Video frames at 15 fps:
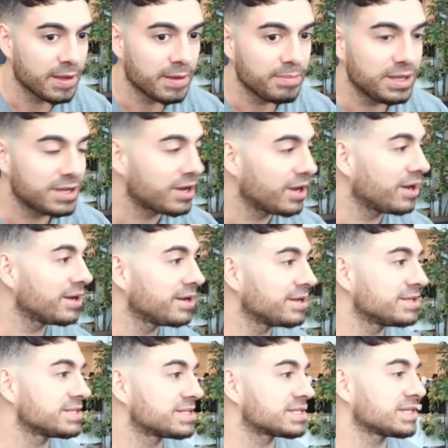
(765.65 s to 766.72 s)

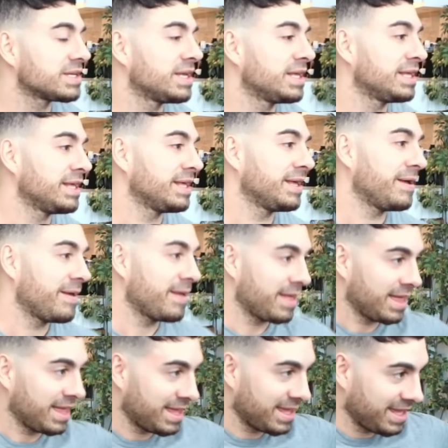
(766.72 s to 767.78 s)
Because
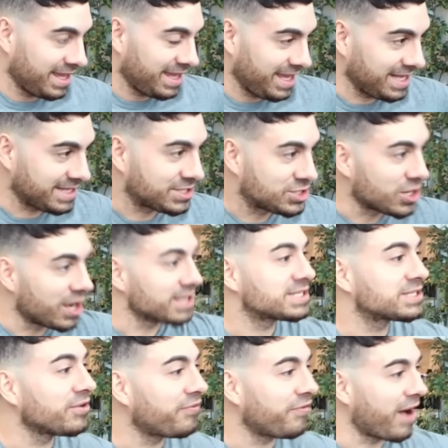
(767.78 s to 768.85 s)
it
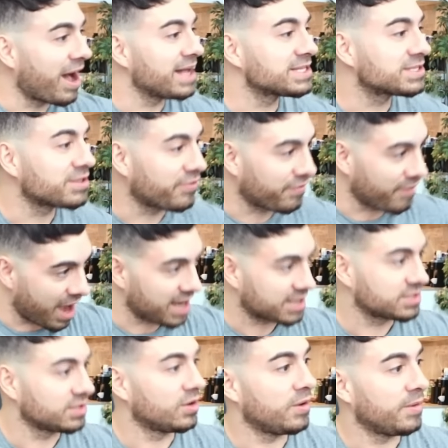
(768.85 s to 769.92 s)
justifies the
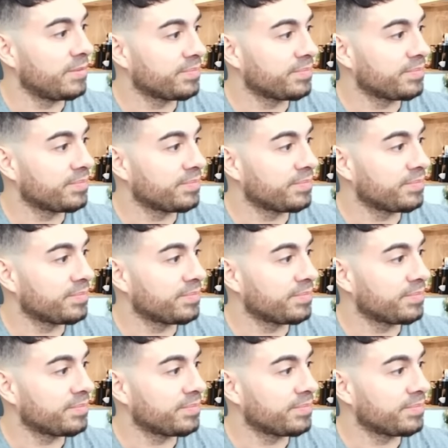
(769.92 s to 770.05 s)
fractal.